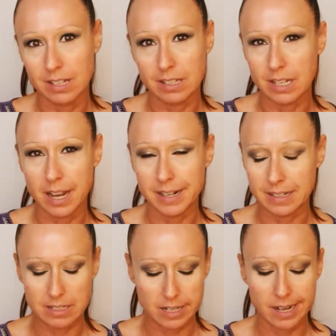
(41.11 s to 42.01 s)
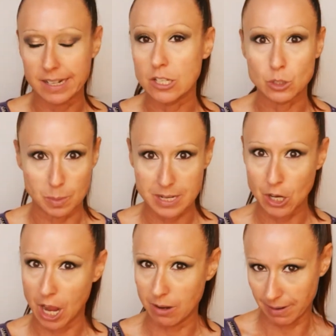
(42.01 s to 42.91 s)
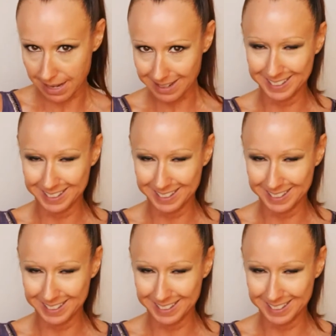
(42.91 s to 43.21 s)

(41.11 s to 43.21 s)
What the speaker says: You gotta use what you got, right?